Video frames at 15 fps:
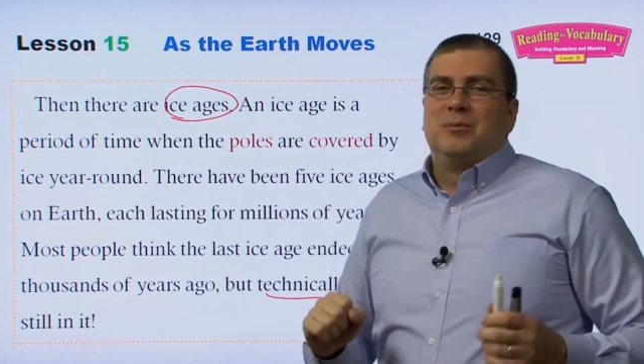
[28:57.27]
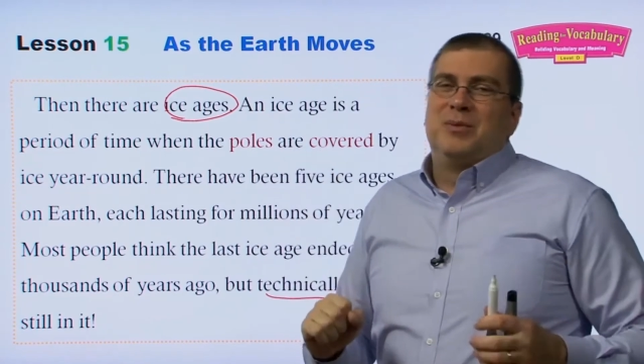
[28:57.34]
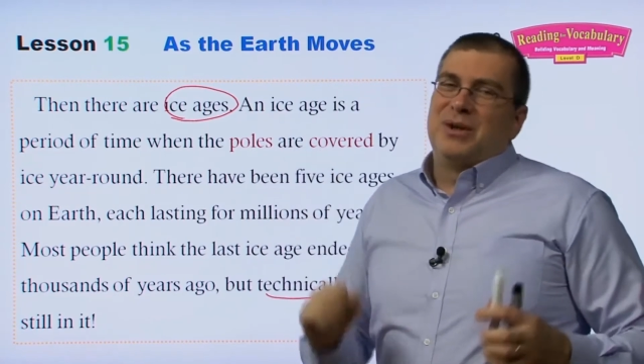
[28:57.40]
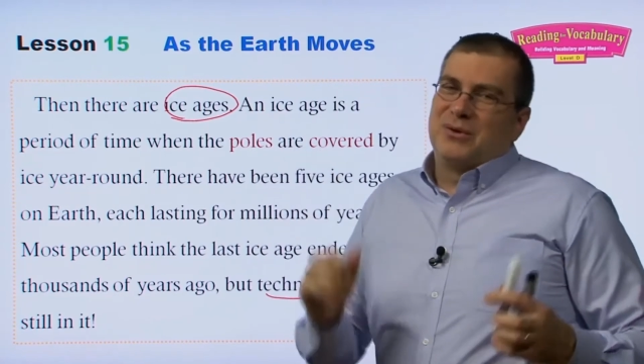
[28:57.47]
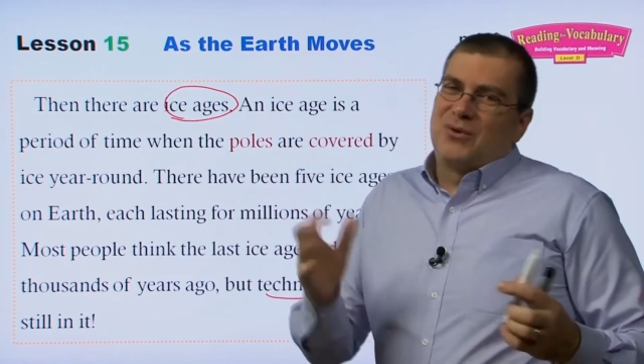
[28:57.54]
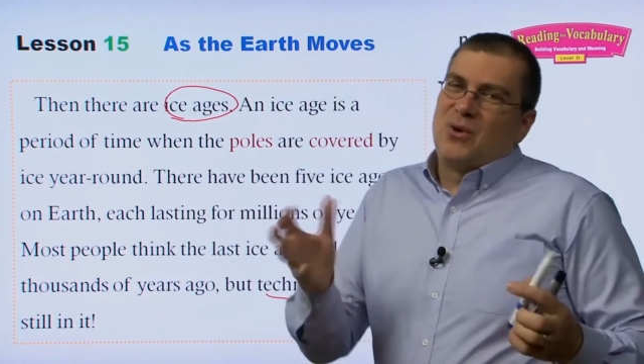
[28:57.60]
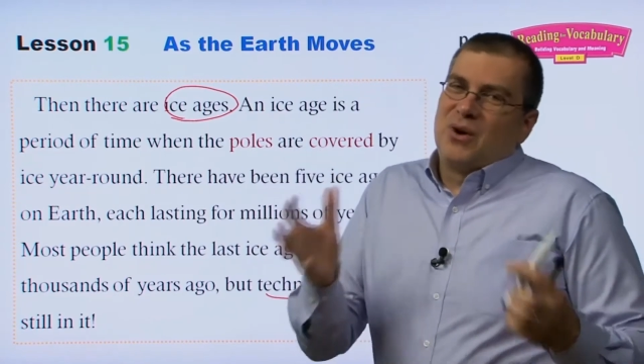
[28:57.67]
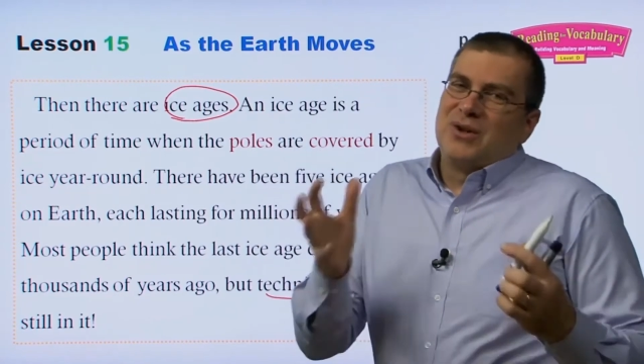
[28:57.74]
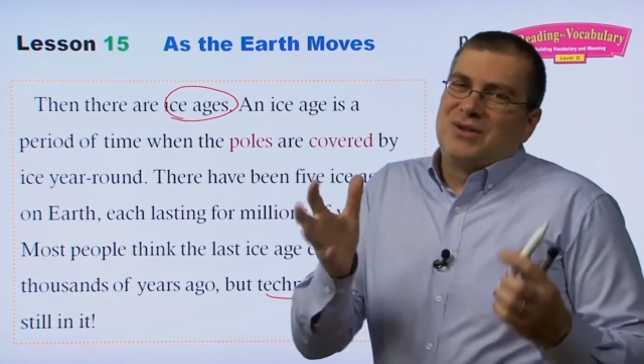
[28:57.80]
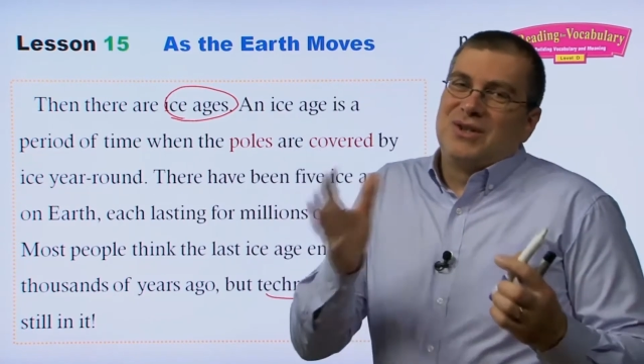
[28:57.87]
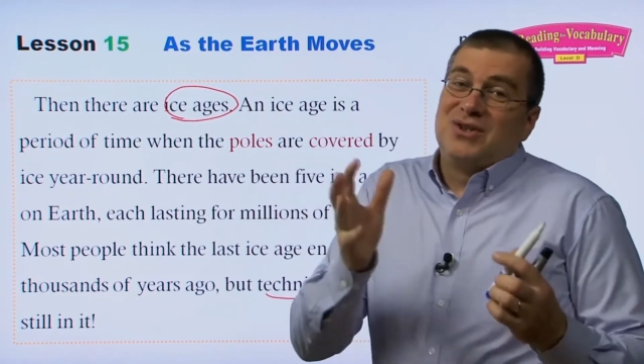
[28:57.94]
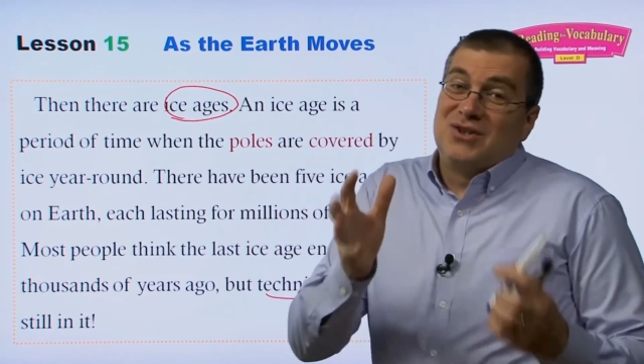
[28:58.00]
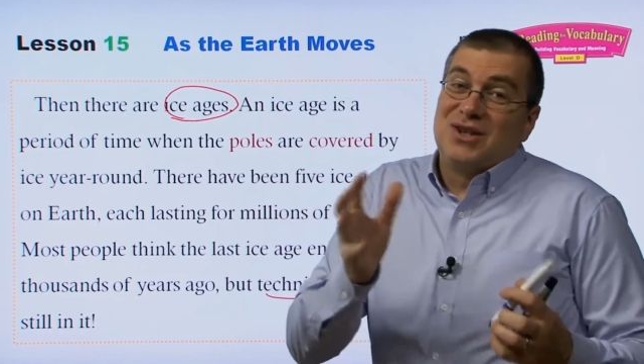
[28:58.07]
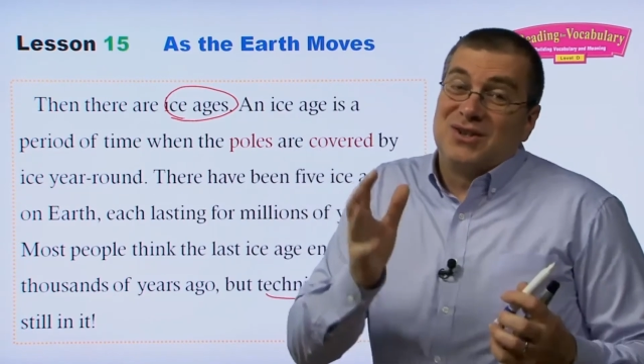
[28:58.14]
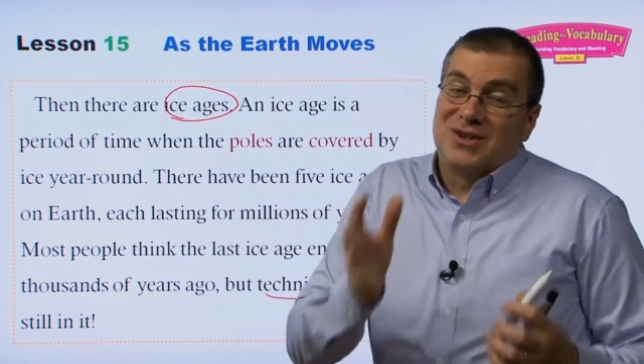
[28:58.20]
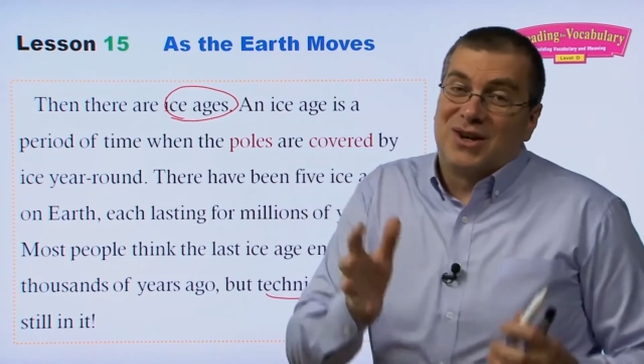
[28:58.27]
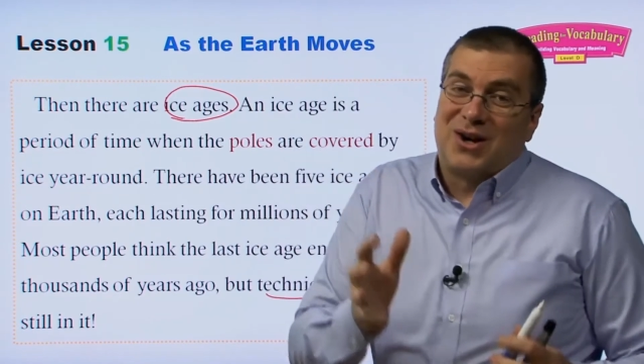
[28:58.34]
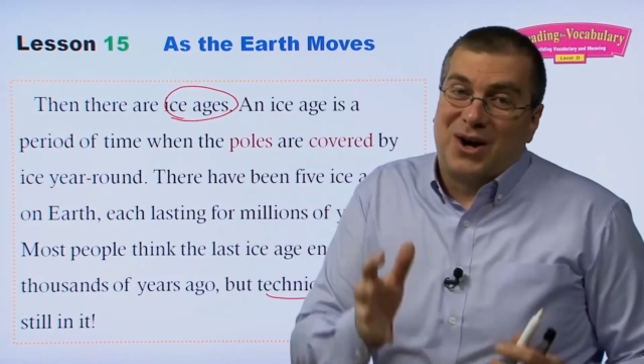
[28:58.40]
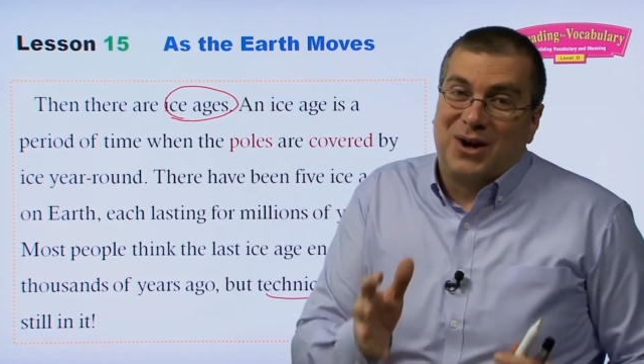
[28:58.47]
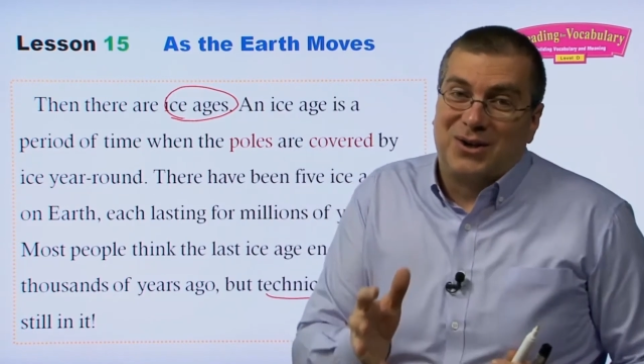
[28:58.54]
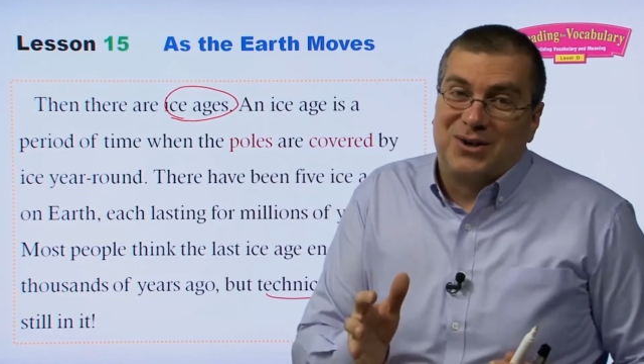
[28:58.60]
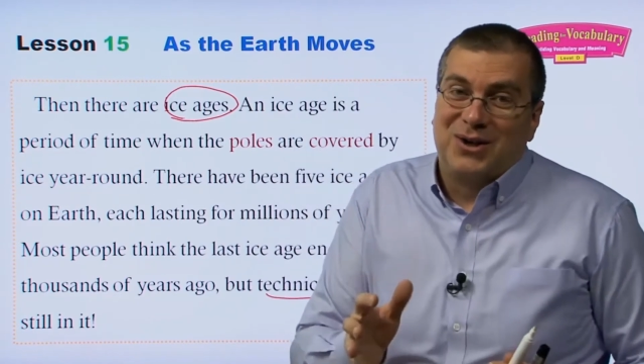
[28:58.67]
but of course, it's just a
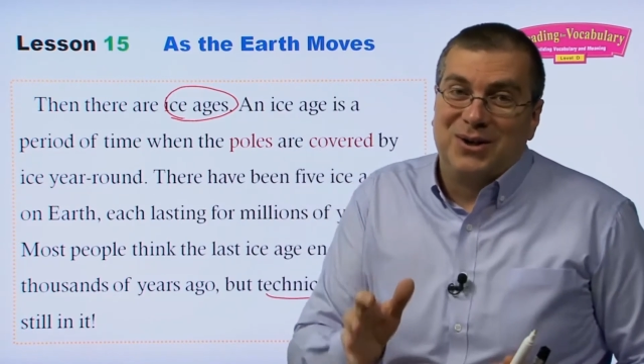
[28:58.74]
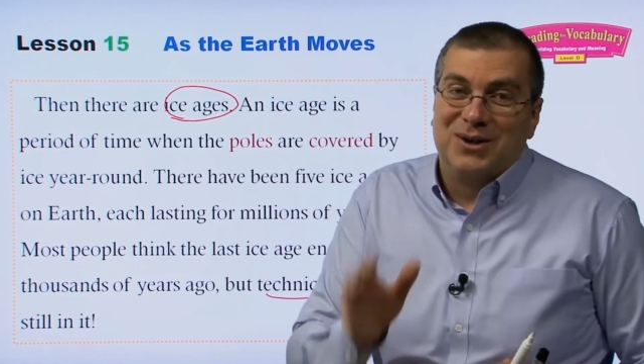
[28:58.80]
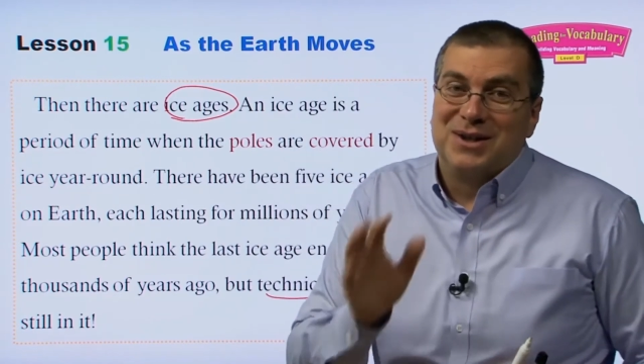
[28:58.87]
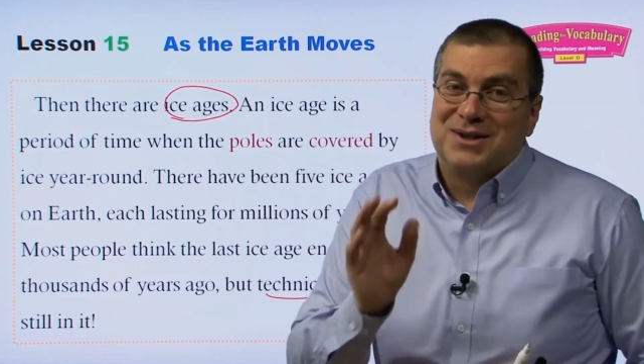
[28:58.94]
cartoon.